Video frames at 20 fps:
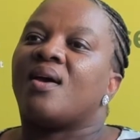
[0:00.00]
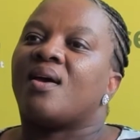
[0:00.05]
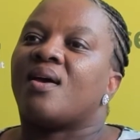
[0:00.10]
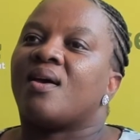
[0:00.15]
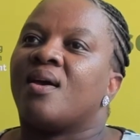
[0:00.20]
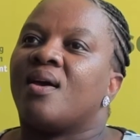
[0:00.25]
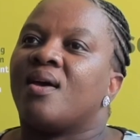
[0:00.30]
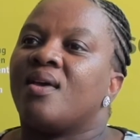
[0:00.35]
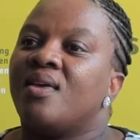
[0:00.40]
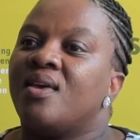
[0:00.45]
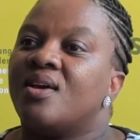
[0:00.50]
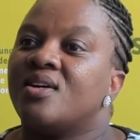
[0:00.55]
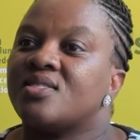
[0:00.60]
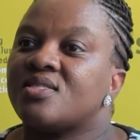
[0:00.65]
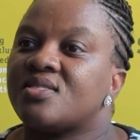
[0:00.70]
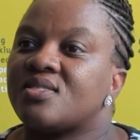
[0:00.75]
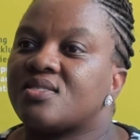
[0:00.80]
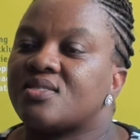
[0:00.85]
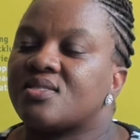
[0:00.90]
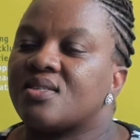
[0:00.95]
Uh,
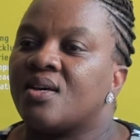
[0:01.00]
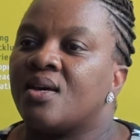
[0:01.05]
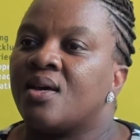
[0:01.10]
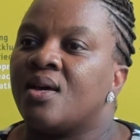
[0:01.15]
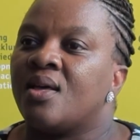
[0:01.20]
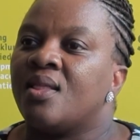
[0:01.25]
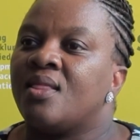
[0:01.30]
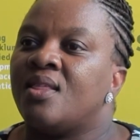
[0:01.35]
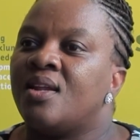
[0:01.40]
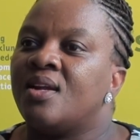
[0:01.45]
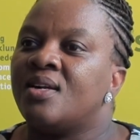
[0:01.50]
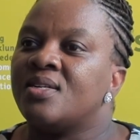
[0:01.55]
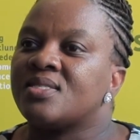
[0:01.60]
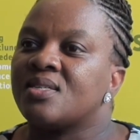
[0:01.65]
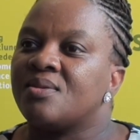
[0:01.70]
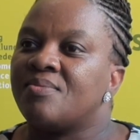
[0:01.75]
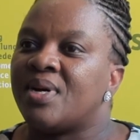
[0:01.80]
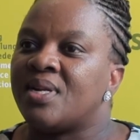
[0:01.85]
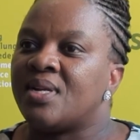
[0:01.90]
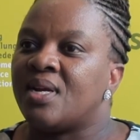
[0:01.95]
yes, uh, the
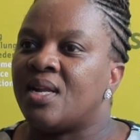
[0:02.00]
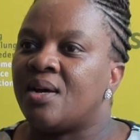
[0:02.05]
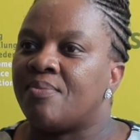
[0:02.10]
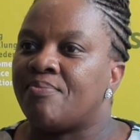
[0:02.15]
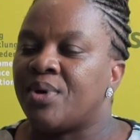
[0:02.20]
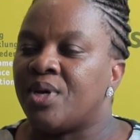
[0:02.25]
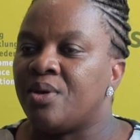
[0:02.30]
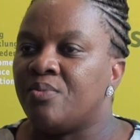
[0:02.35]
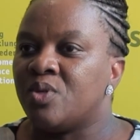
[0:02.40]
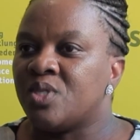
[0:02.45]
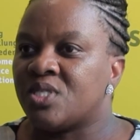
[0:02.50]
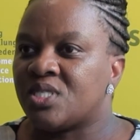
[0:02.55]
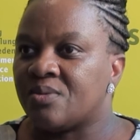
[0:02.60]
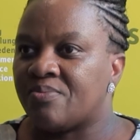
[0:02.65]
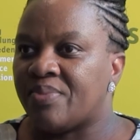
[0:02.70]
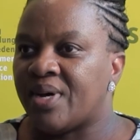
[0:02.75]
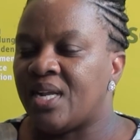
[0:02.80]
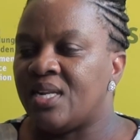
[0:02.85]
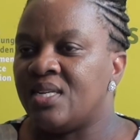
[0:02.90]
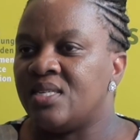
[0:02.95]
Nelson Mandela Bay
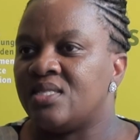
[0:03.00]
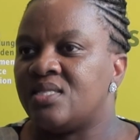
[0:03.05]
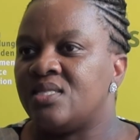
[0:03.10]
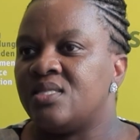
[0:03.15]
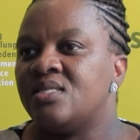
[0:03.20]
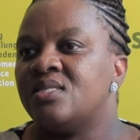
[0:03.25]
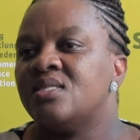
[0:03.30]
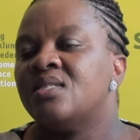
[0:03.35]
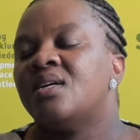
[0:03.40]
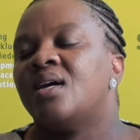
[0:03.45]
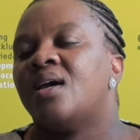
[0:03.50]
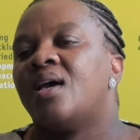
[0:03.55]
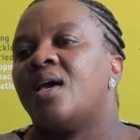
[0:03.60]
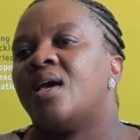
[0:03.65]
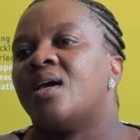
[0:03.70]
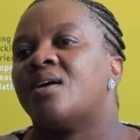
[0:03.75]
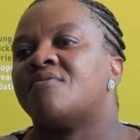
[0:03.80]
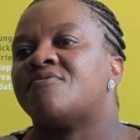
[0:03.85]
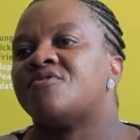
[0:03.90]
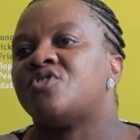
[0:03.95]
municipality
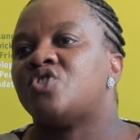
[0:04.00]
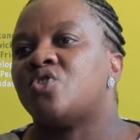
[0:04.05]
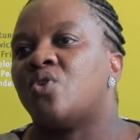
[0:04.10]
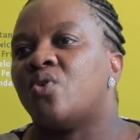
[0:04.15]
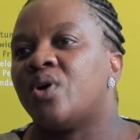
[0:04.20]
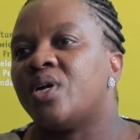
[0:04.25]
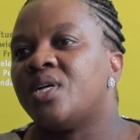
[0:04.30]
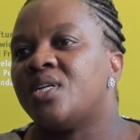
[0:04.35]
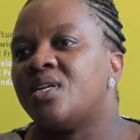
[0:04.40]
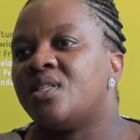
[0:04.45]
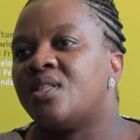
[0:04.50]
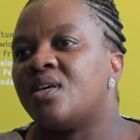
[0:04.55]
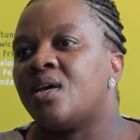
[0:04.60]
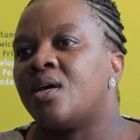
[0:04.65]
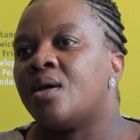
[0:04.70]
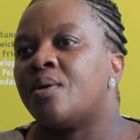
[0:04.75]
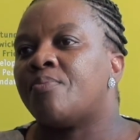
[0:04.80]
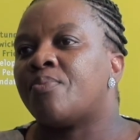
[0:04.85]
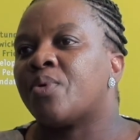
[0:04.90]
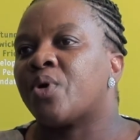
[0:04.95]
have joined
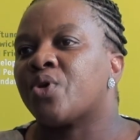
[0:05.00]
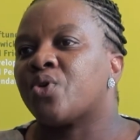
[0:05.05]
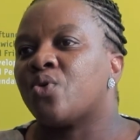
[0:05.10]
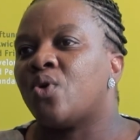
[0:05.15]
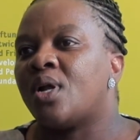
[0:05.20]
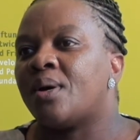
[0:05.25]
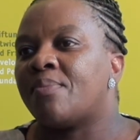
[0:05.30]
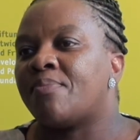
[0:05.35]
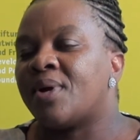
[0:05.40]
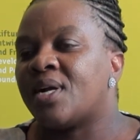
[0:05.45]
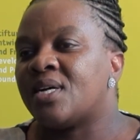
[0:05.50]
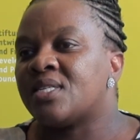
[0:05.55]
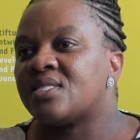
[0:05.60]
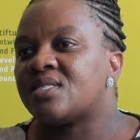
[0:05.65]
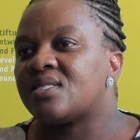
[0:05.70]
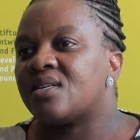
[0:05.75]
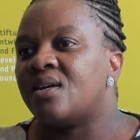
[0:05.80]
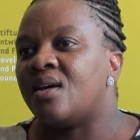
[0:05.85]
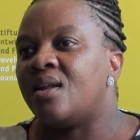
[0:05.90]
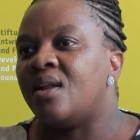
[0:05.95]
the
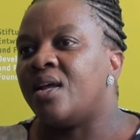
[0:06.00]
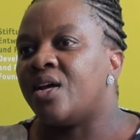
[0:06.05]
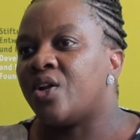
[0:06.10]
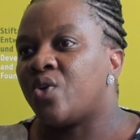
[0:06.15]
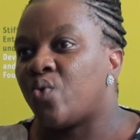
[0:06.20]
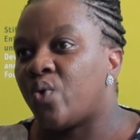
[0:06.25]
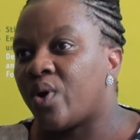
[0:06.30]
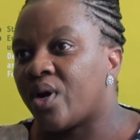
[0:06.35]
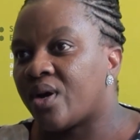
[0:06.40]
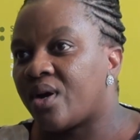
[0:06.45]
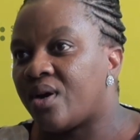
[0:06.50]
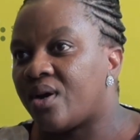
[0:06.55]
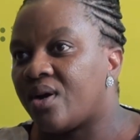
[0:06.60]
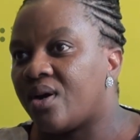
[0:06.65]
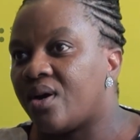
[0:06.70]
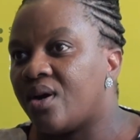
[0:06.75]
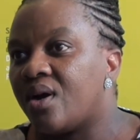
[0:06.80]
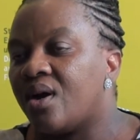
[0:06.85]
Procura eh, Network.